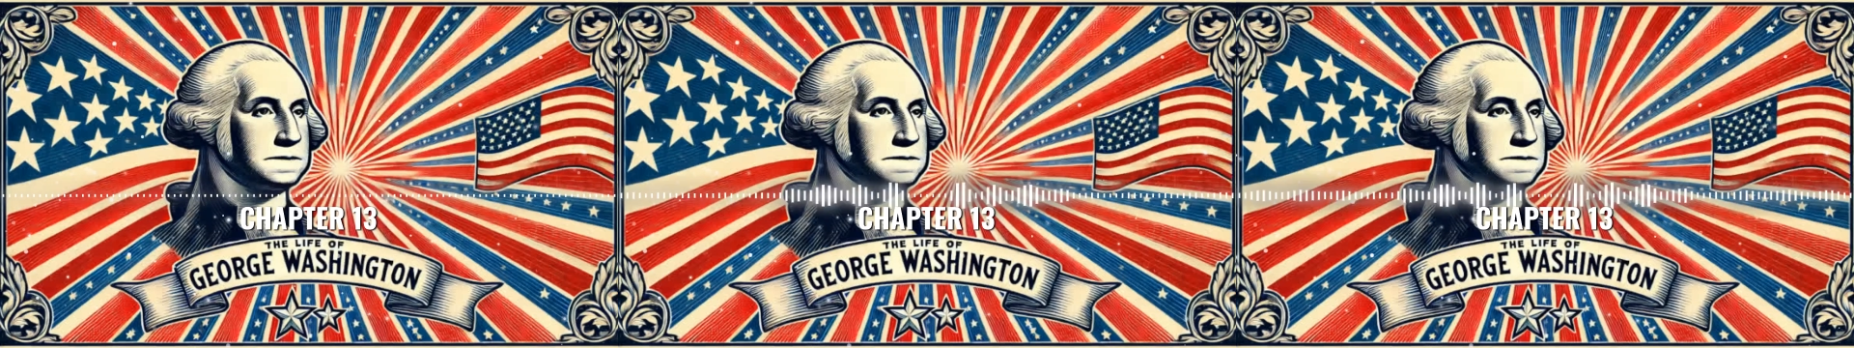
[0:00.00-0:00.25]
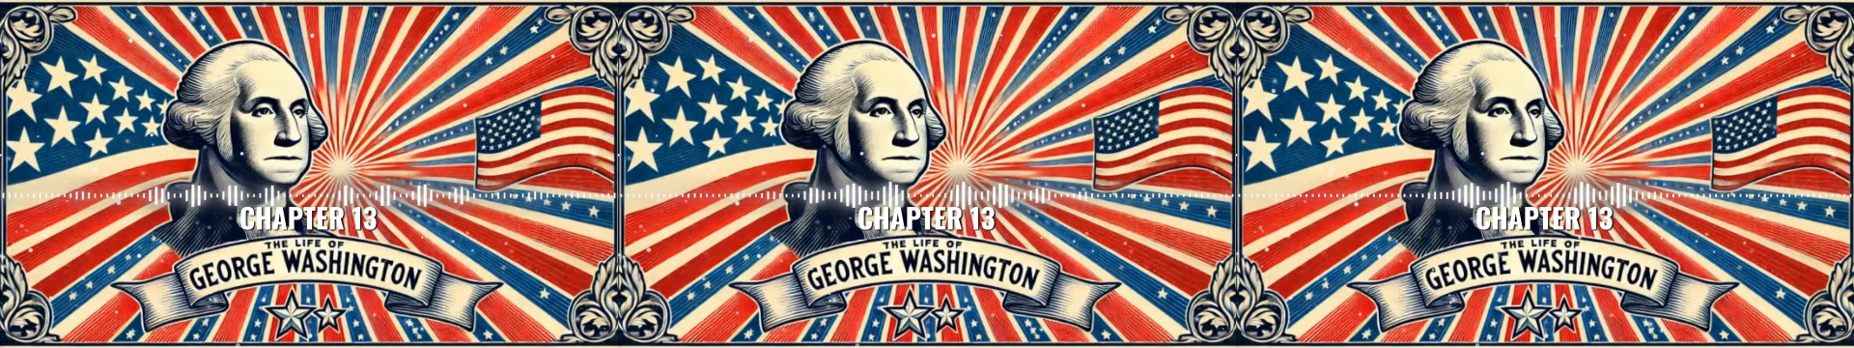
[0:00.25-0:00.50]
De
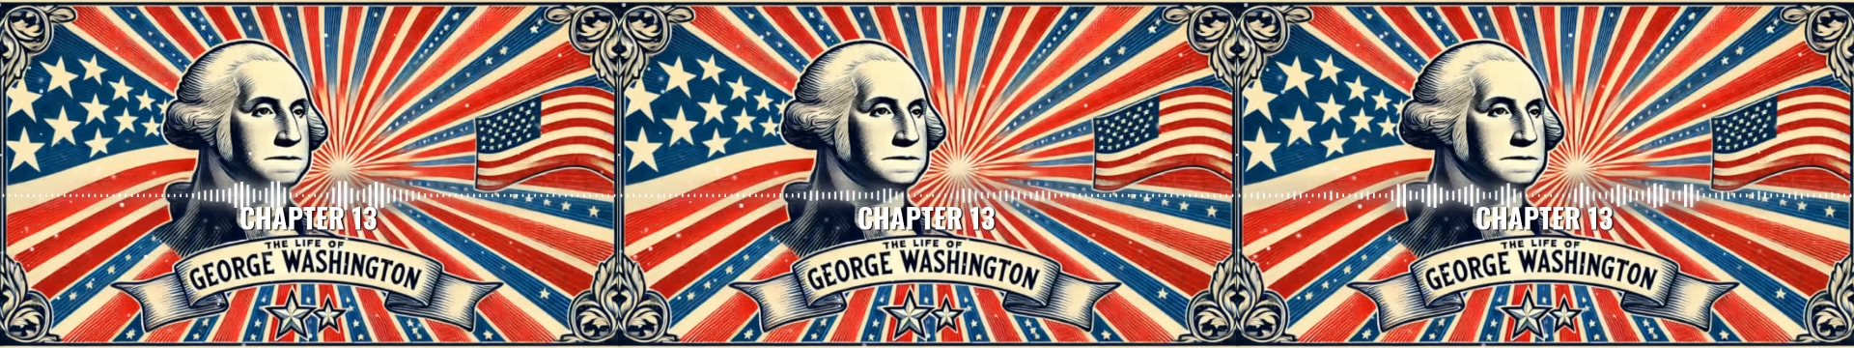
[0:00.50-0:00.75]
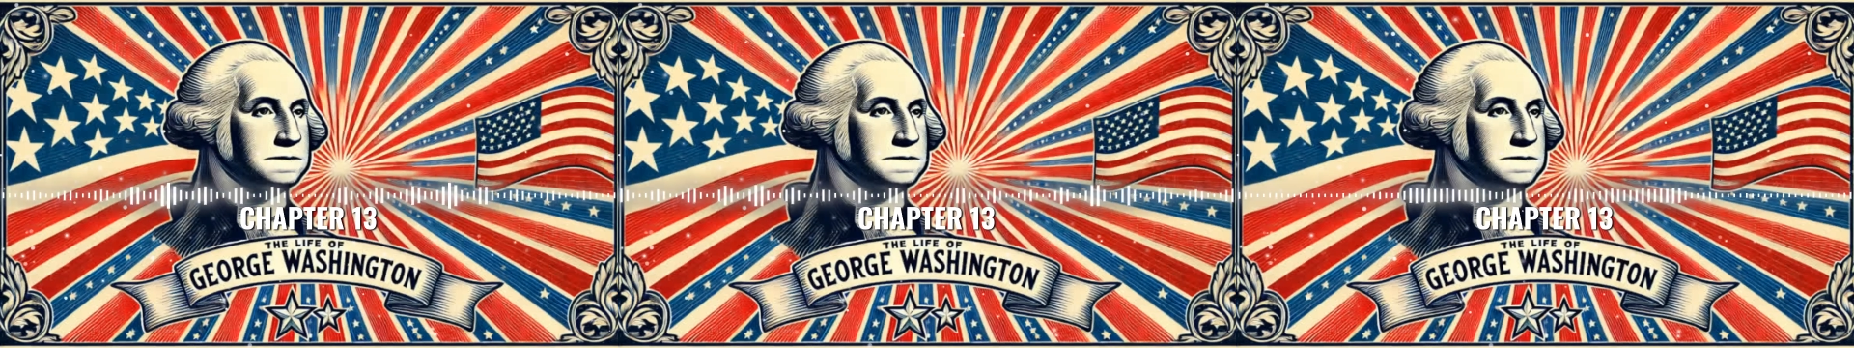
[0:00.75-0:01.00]
Lan cey
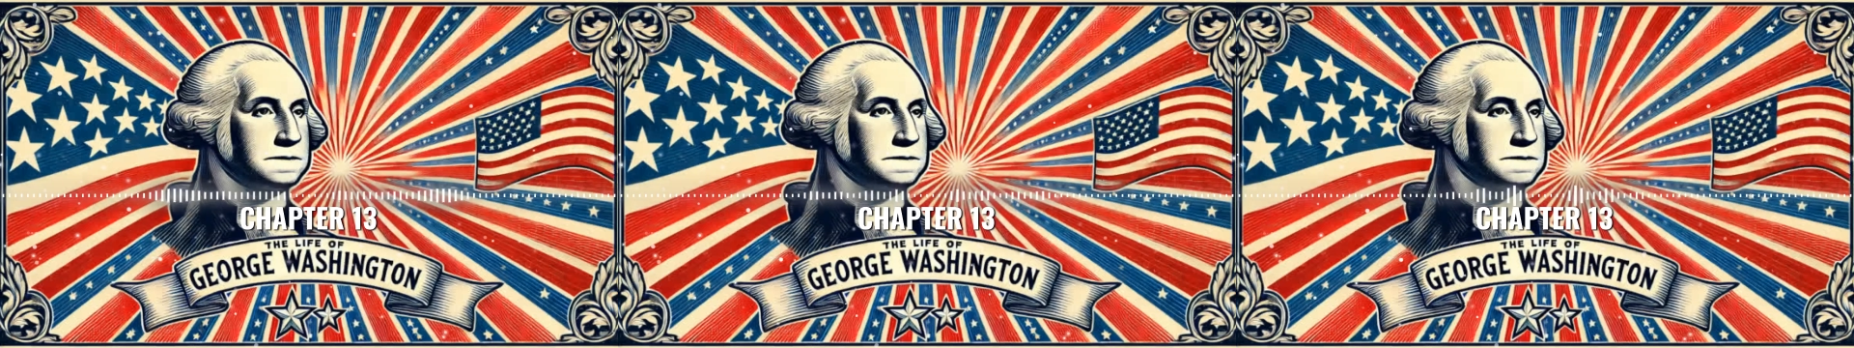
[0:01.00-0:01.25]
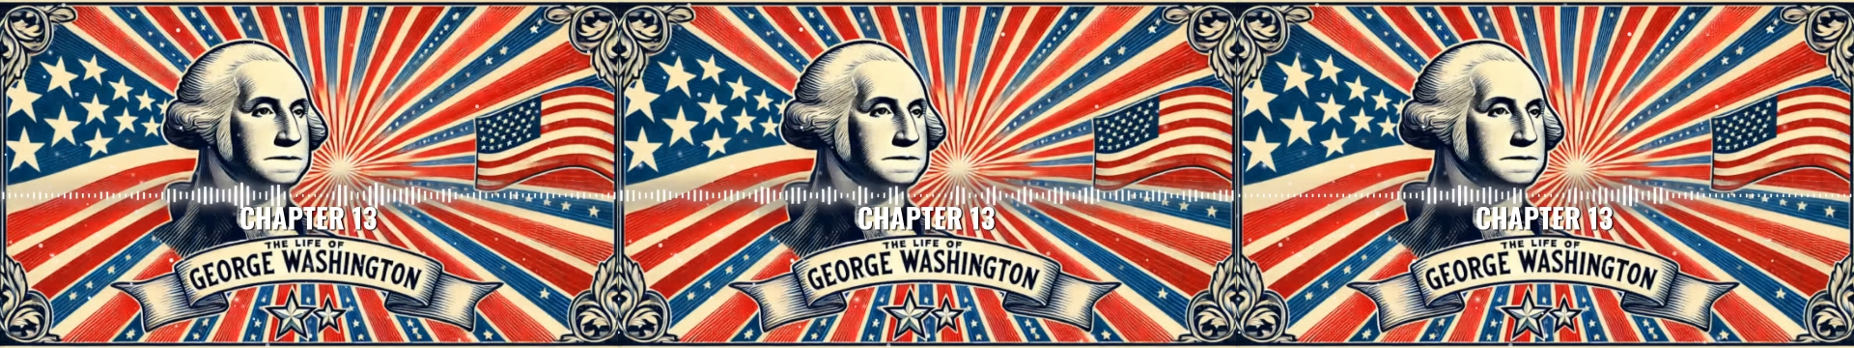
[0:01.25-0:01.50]
set out
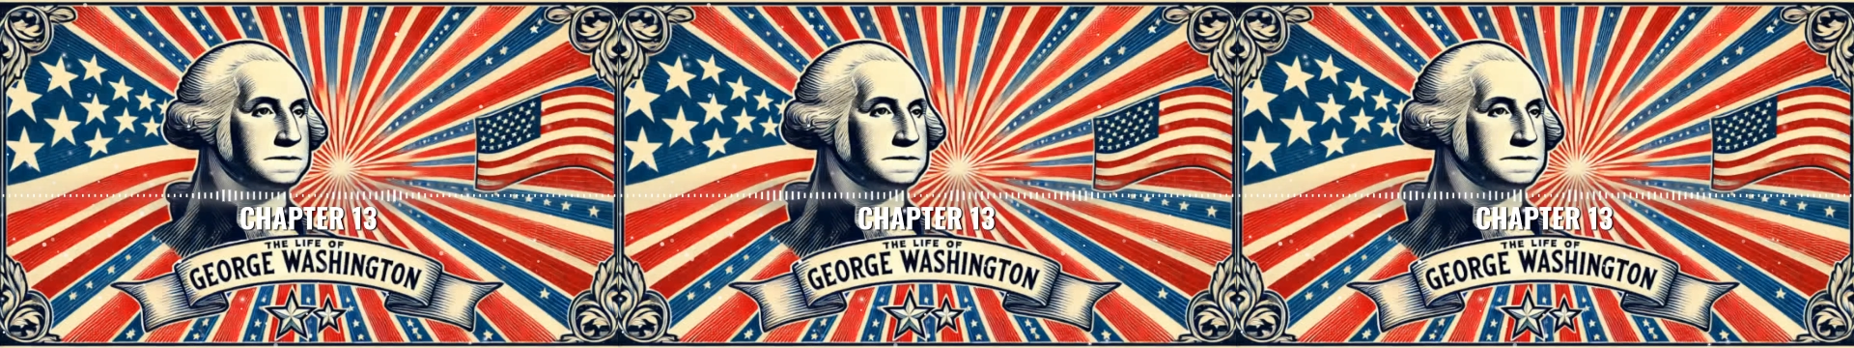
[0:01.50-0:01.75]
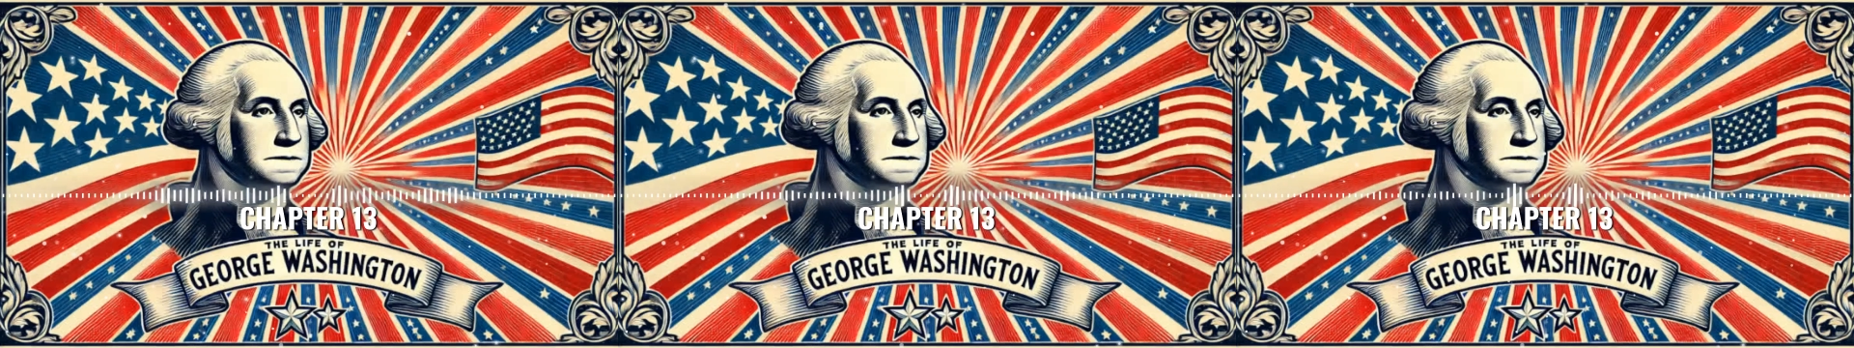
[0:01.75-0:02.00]
at night
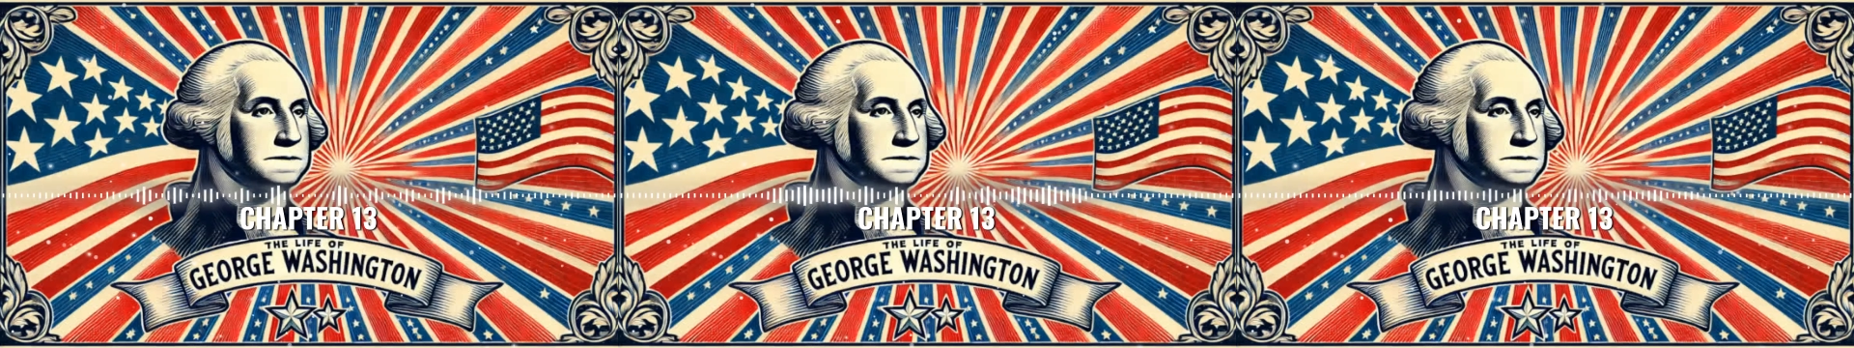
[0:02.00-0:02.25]
at the head